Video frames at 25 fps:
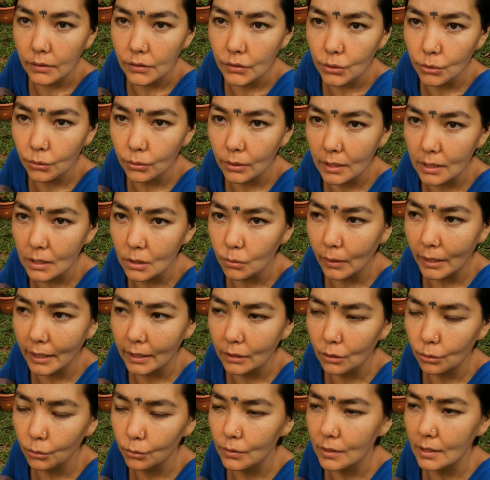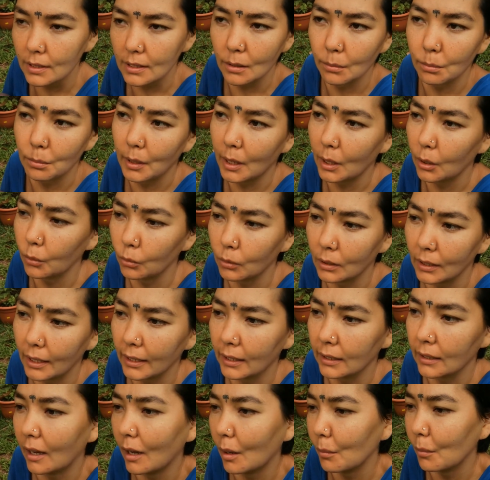So that's why I don't step out
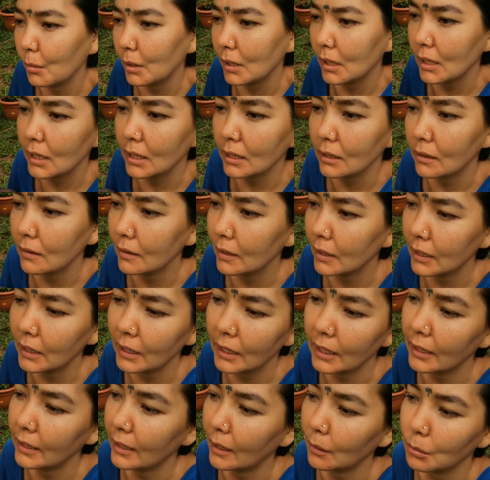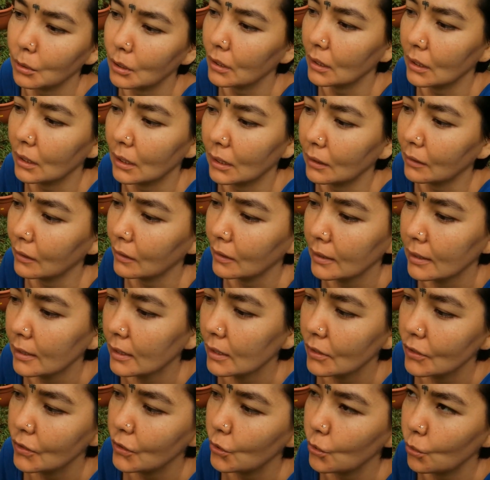like I'm a healer and I'm gonna
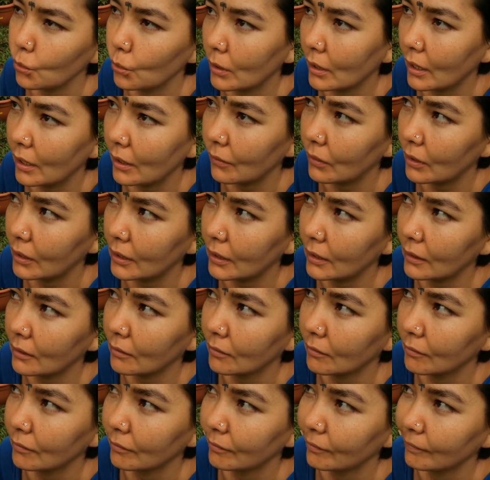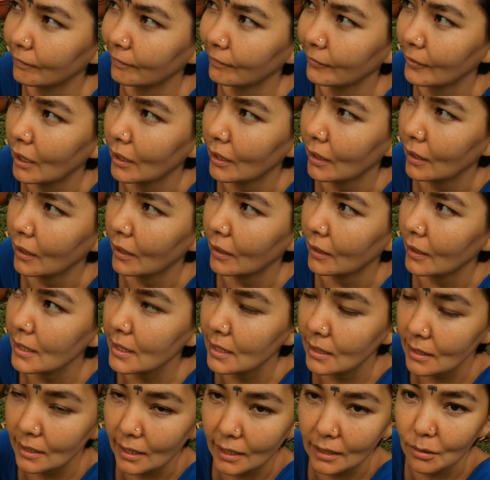do whatever.
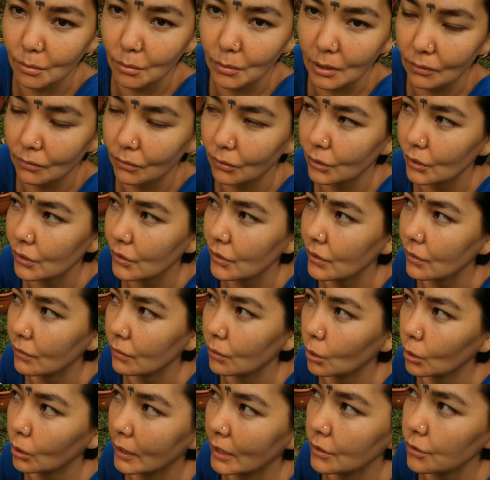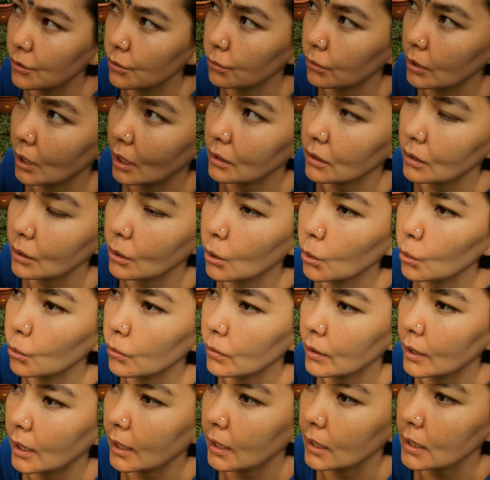It's not me, first of all. I do not
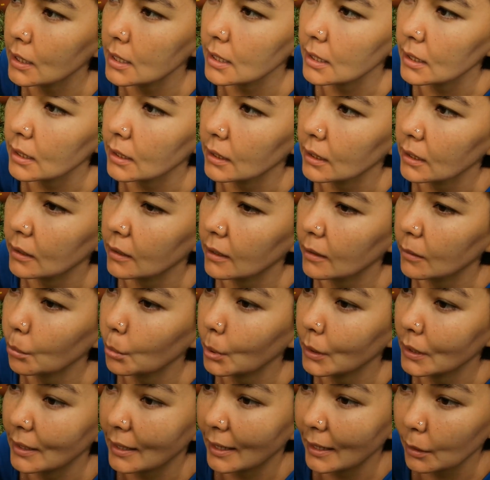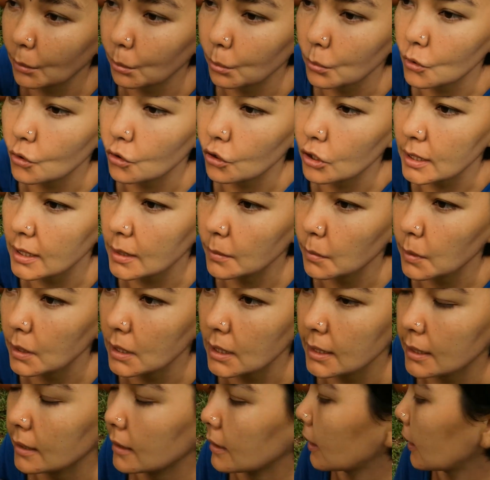own that, but I'm
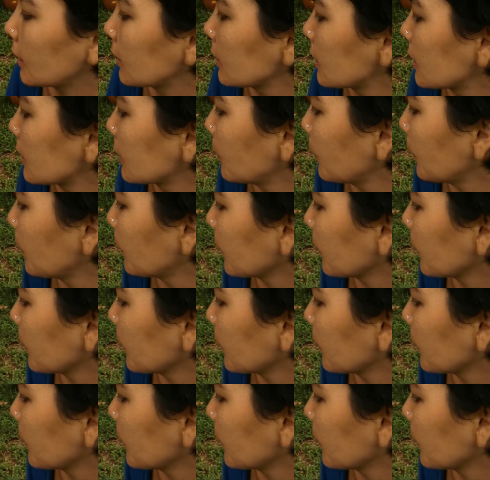transmitting that.